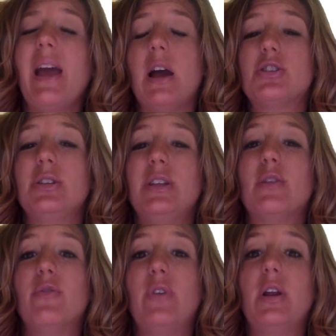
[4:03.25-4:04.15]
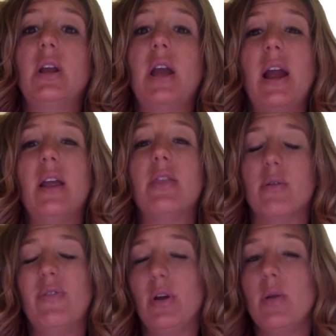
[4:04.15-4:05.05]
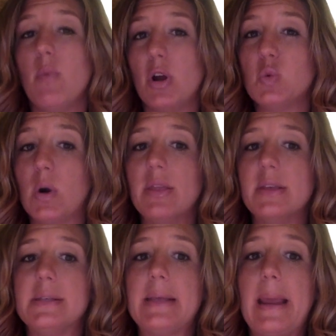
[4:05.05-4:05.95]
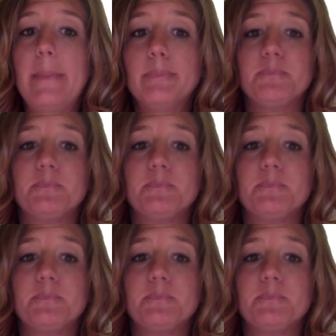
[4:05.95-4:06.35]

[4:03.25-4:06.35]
Actually, they're very much one and the same.